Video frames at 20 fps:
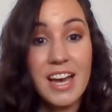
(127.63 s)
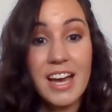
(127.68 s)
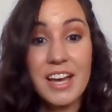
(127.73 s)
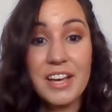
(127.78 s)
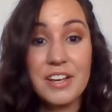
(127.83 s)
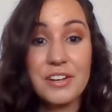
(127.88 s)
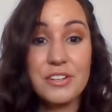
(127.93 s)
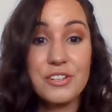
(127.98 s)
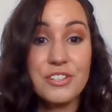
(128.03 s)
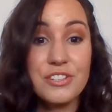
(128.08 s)
I
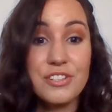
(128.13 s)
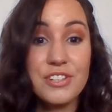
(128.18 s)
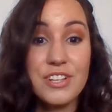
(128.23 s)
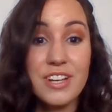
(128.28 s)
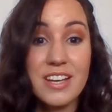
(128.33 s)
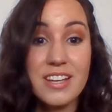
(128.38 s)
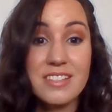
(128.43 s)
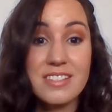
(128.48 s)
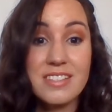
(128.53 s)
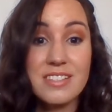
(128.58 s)
encourage you
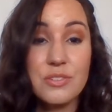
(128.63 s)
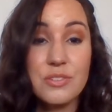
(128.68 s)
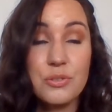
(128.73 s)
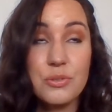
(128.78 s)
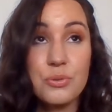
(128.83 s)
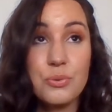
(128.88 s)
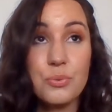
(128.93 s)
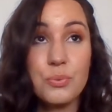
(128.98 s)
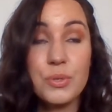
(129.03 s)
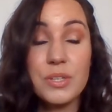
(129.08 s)
guys
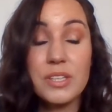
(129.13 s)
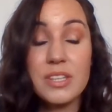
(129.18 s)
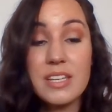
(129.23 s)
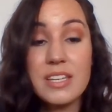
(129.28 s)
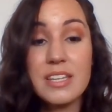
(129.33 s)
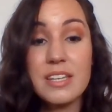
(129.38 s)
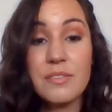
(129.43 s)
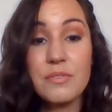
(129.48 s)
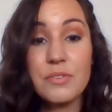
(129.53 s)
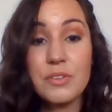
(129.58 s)
to really
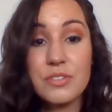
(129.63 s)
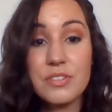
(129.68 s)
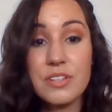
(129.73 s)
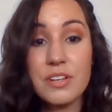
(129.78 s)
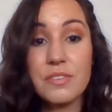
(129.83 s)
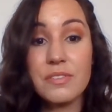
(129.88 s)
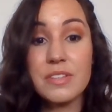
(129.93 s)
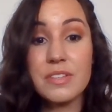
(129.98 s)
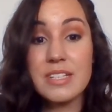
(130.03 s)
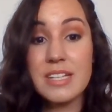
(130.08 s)
give
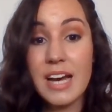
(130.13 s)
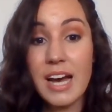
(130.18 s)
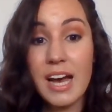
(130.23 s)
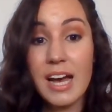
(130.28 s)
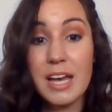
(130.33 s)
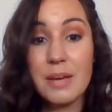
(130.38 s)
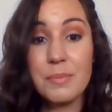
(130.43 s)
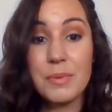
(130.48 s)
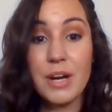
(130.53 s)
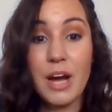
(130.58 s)
yourself the
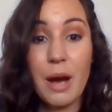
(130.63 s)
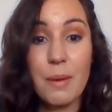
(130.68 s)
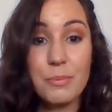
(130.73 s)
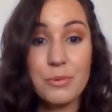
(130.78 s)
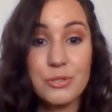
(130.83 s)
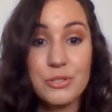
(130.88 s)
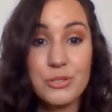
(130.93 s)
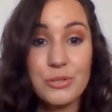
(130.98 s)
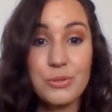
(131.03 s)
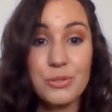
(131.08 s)
time and
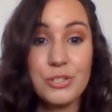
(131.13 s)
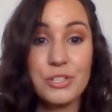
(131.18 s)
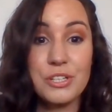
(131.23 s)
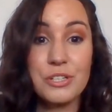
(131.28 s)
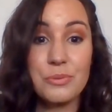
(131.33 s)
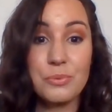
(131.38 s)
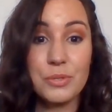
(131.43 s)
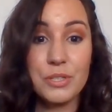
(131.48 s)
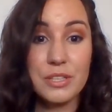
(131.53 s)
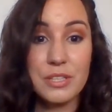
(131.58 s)
opportunity
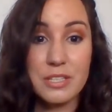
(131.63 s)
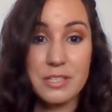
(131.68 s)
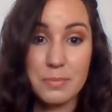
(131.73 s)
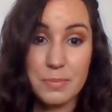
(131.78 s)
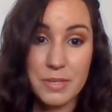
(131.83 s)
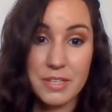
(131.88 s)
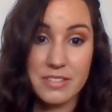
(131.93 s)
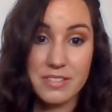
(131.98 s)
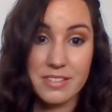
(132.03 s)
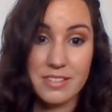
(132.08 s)
to read these
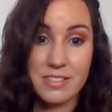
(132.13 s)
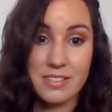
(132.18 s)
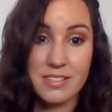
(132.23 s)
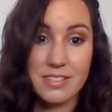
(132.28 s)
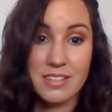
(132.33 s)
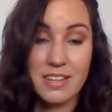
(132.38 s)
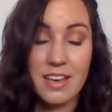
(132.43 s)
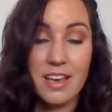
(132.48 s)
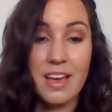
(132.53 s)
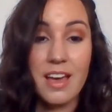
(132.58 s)
pieces.